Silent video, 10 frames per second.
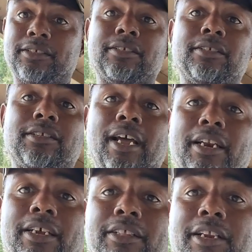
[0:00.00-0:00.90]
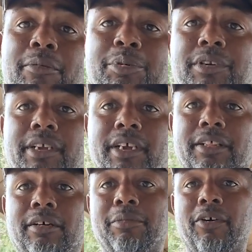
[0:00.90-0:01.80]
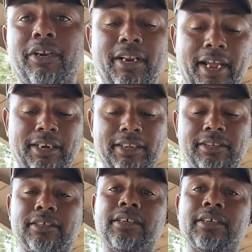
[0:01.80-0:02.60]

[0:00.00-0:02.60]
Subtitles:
This is not nothing I put together. I bought it like this.